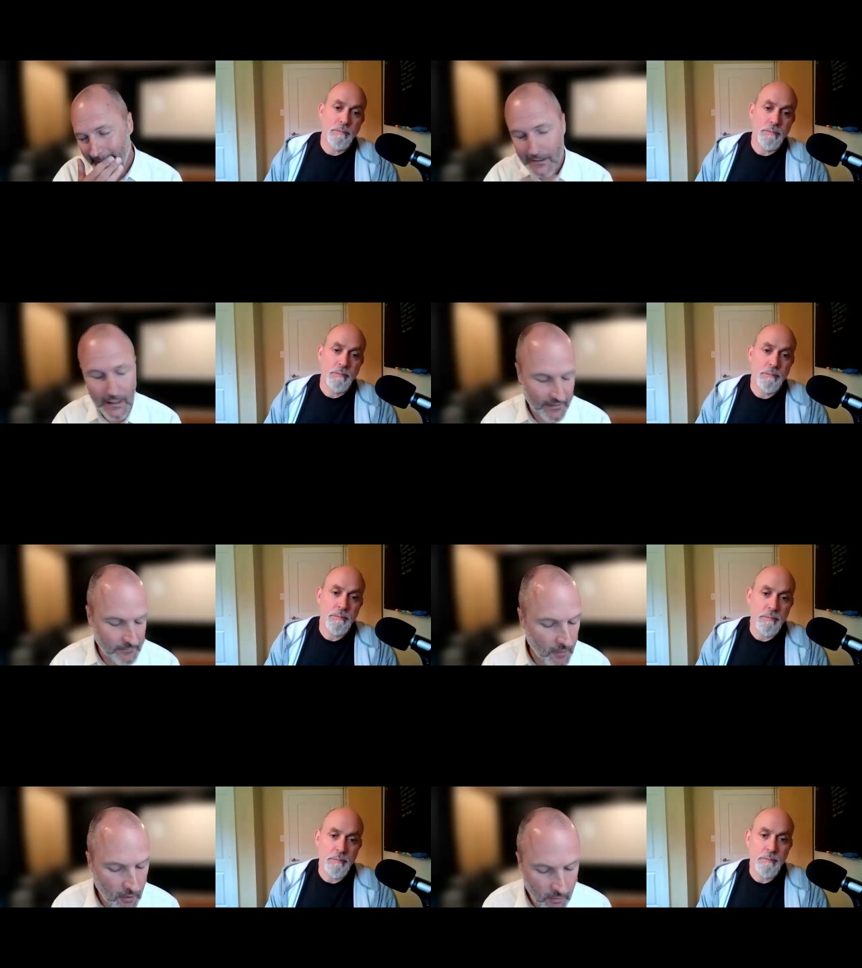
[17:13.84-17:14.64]
Speaker 1: yeah,
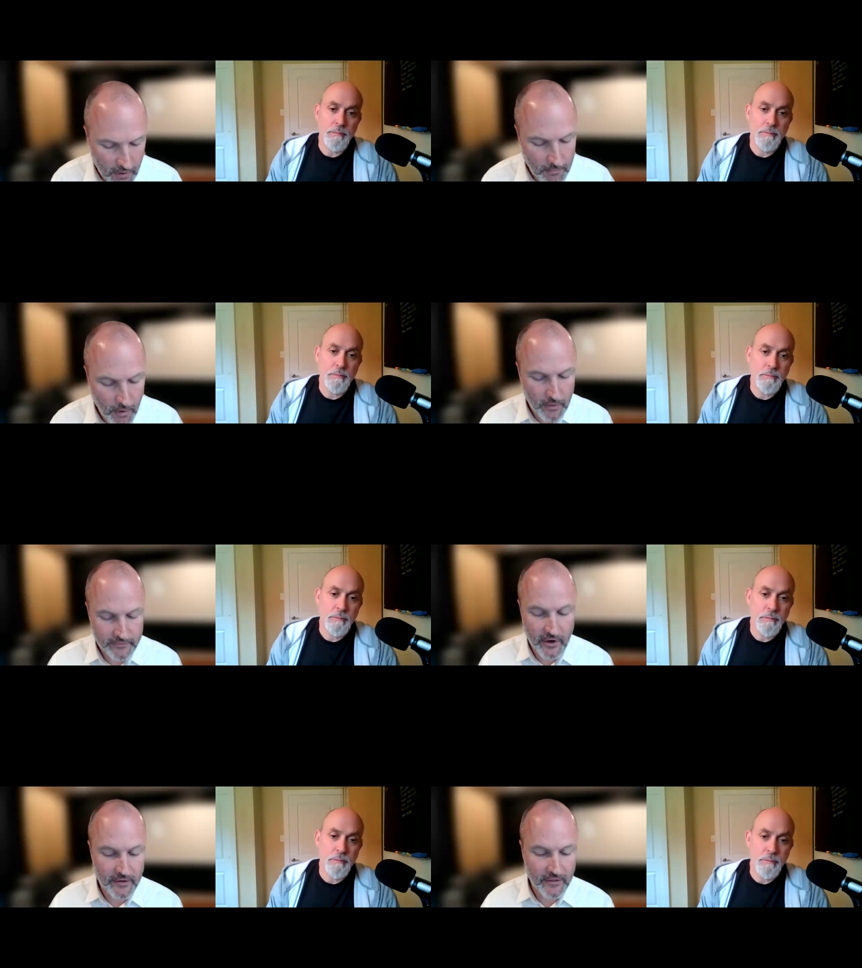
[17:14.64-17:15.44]
Mo Mo goes
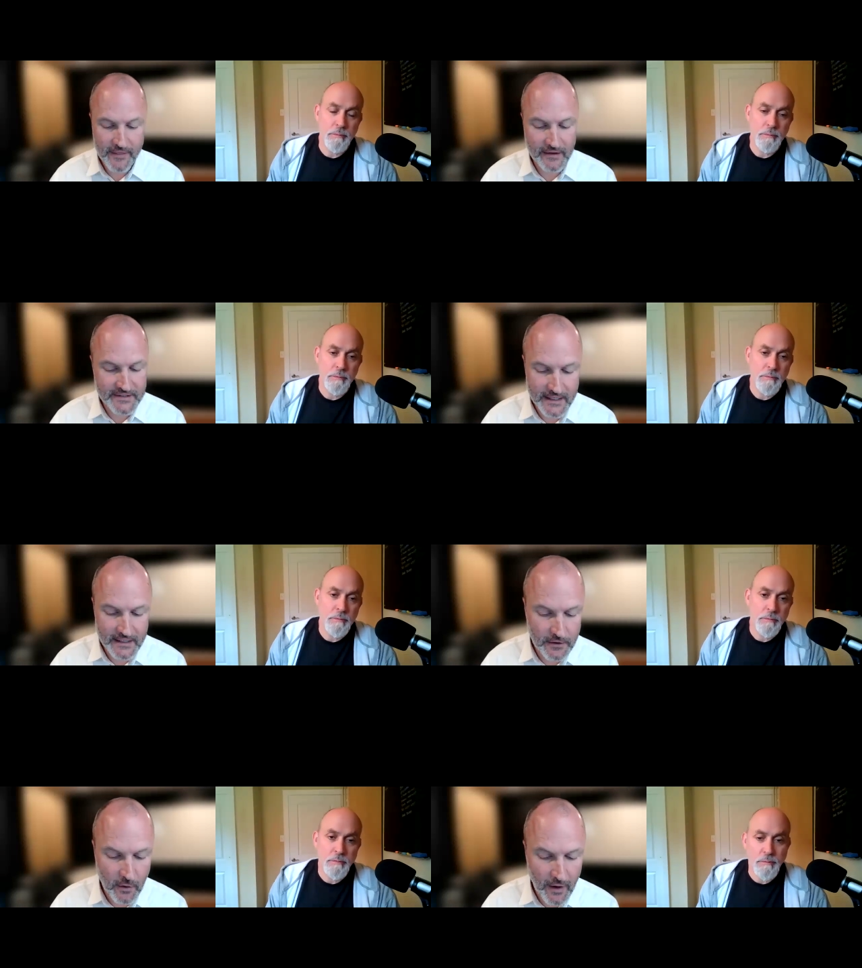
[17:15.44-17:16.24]
on in the thing. He's like,
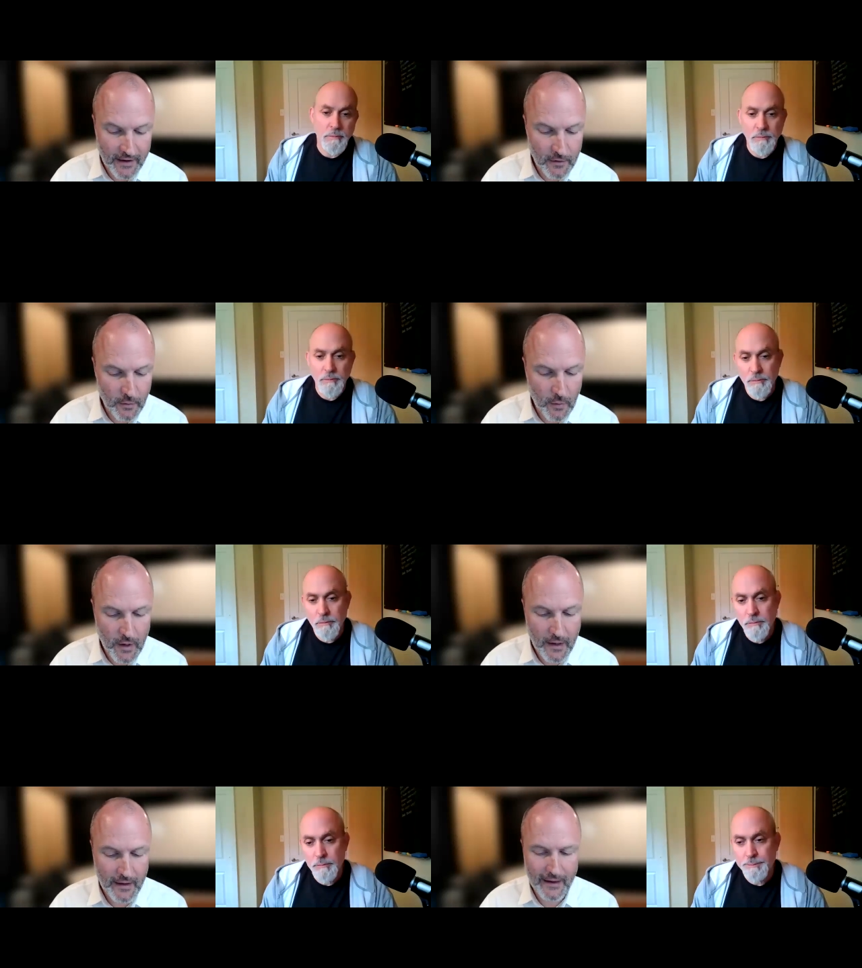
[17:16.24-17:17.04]
you know, I
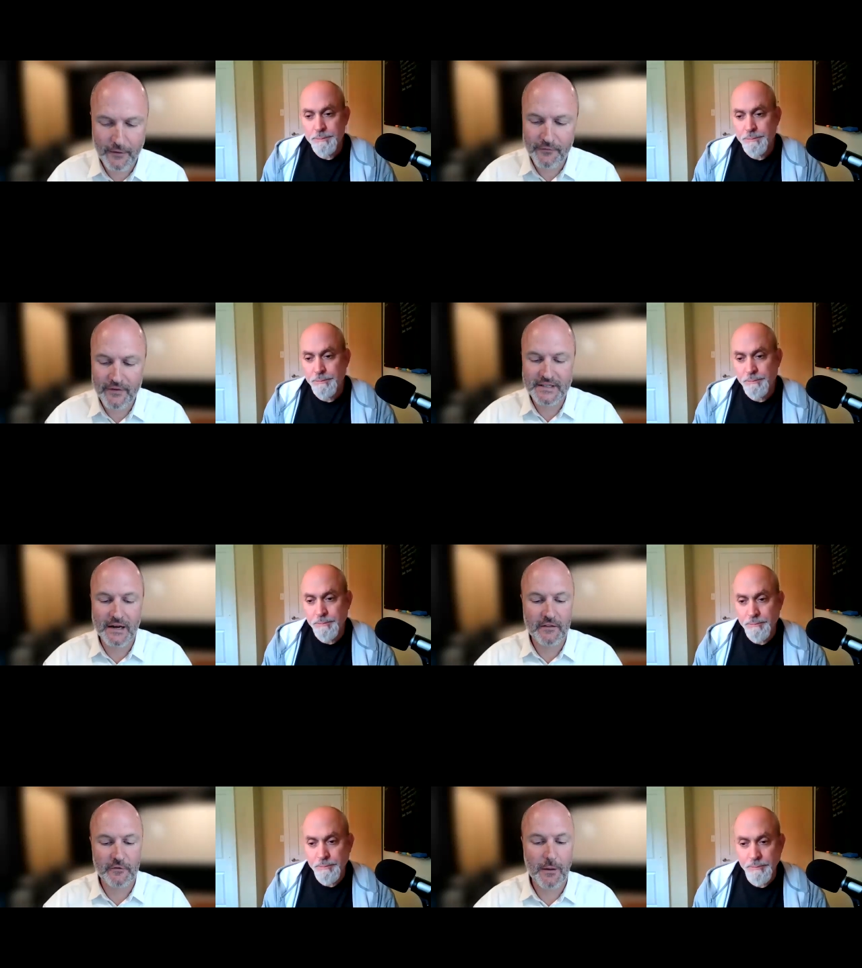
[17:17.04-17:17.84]
I don't know if he said
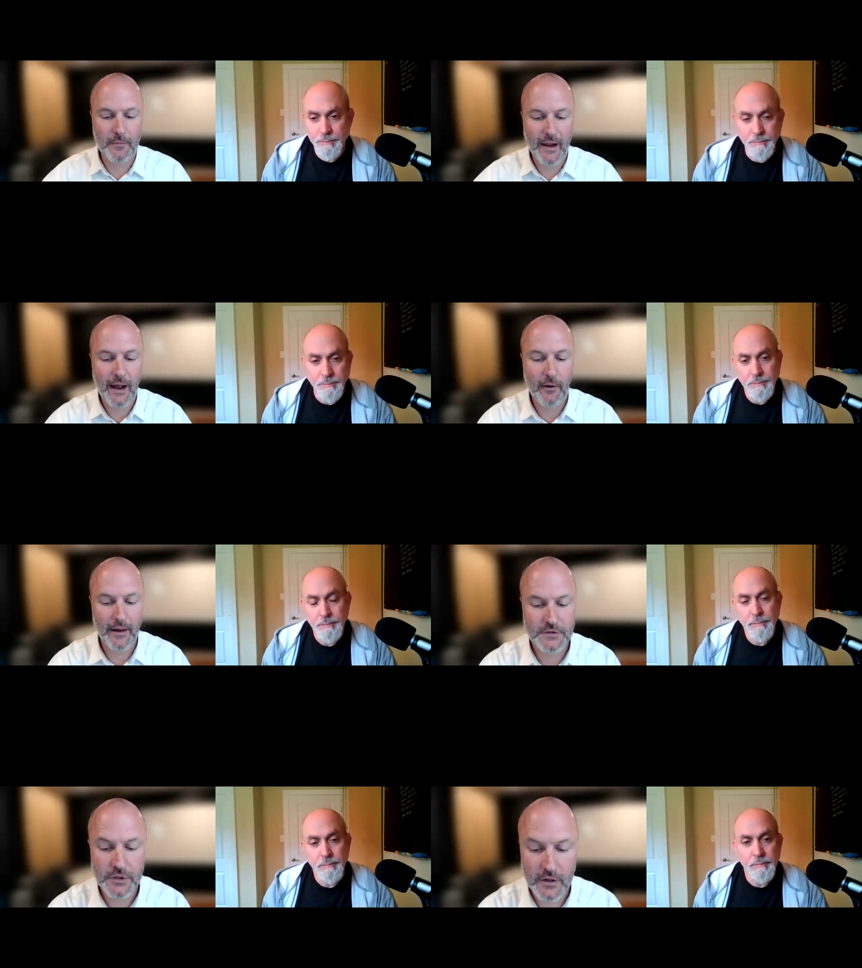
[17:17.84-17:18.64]
it this way, but how I
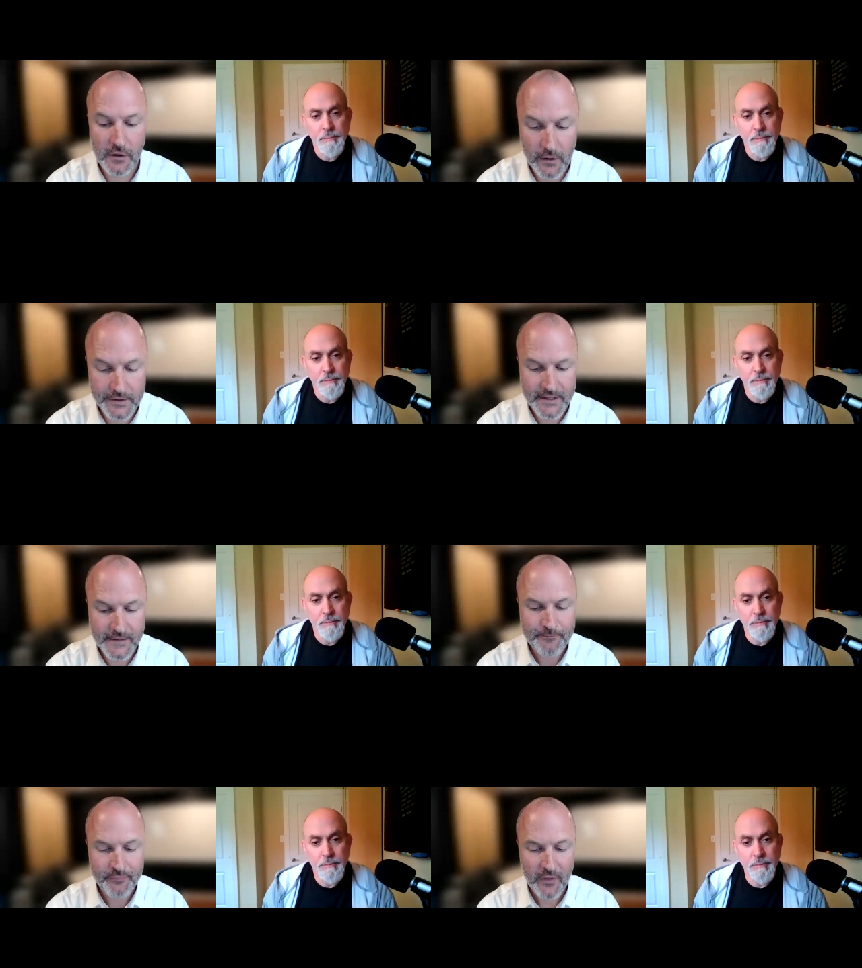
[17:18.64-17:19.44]
took it was
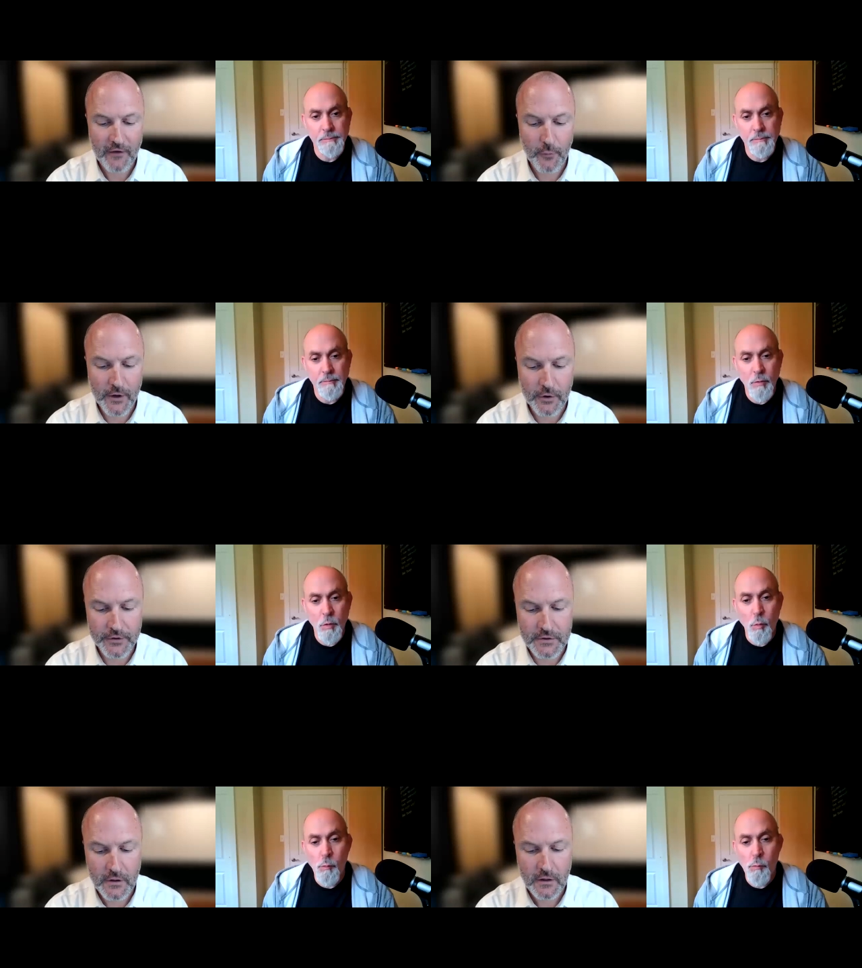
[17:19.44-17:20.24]
if we
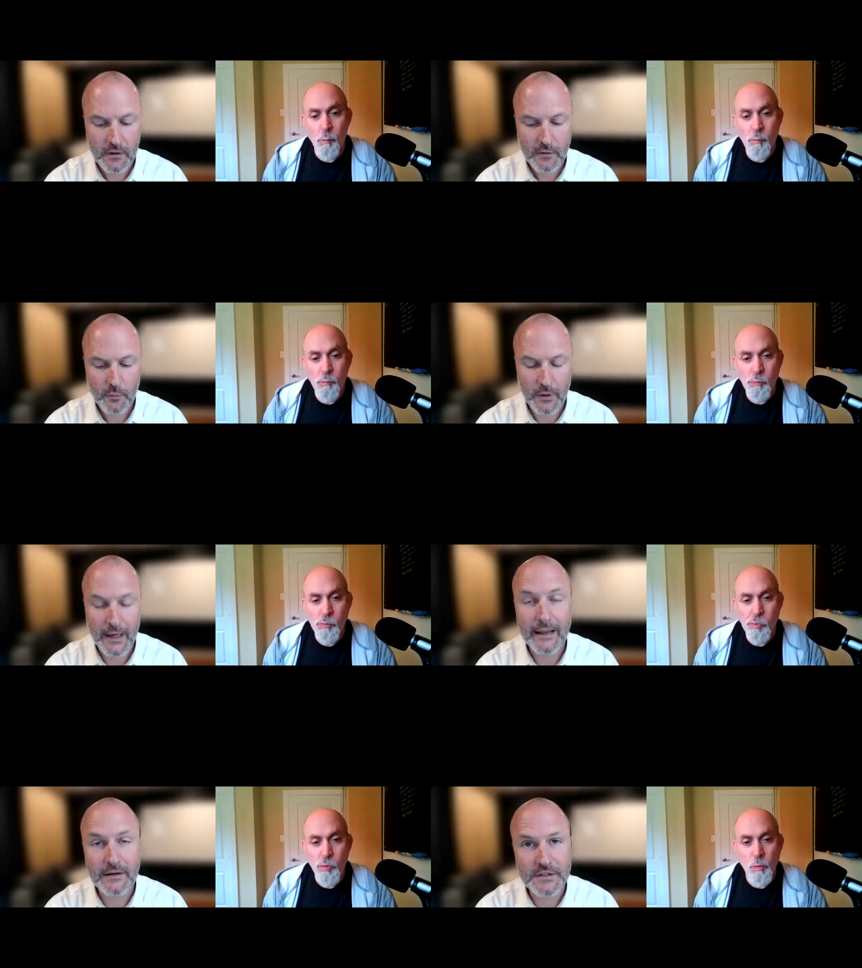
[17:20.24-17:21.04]
could
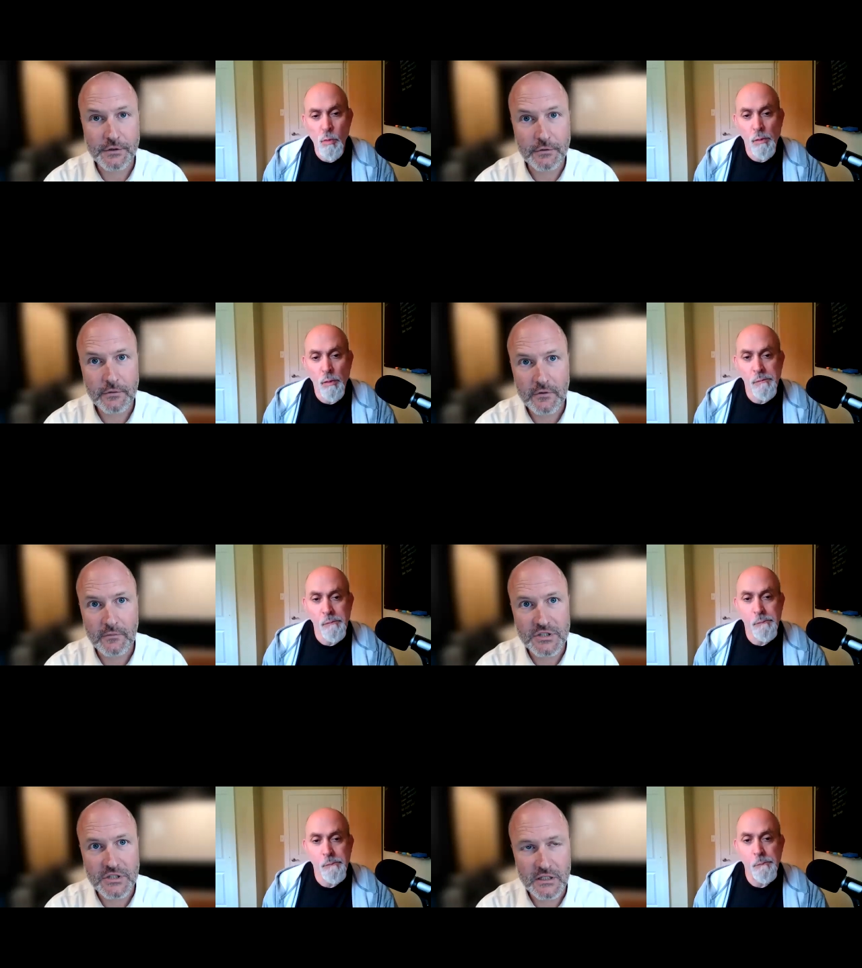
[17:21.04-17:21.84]
relate to the
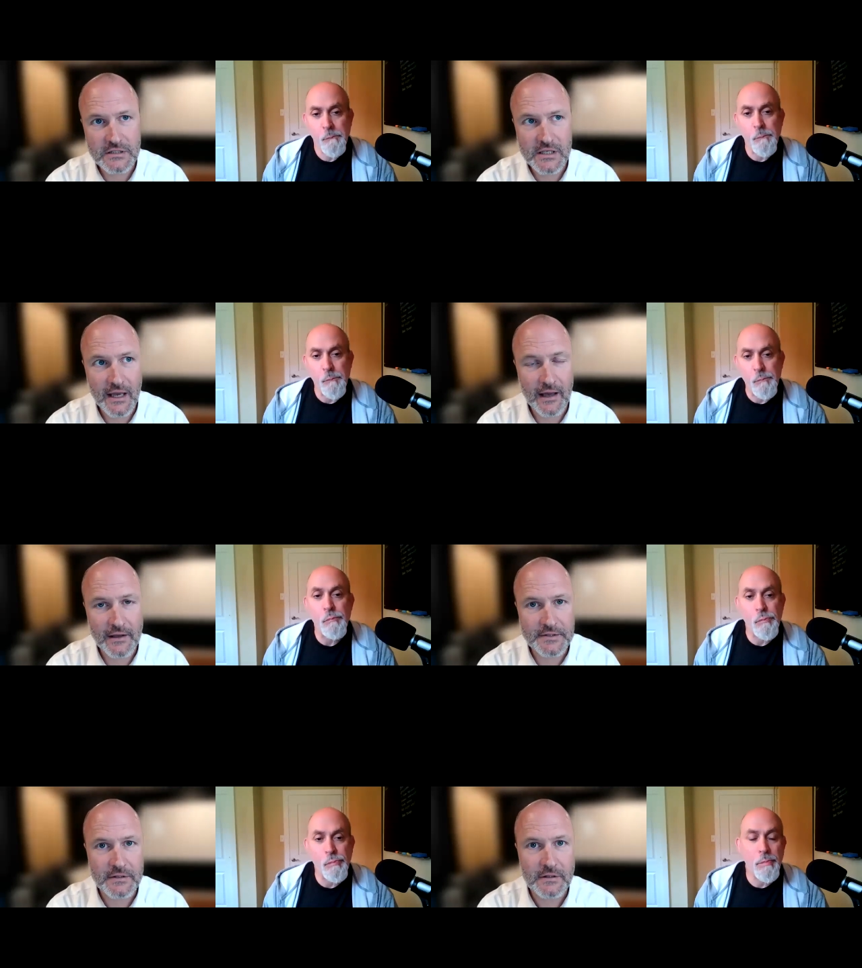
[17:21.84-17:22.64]
machines as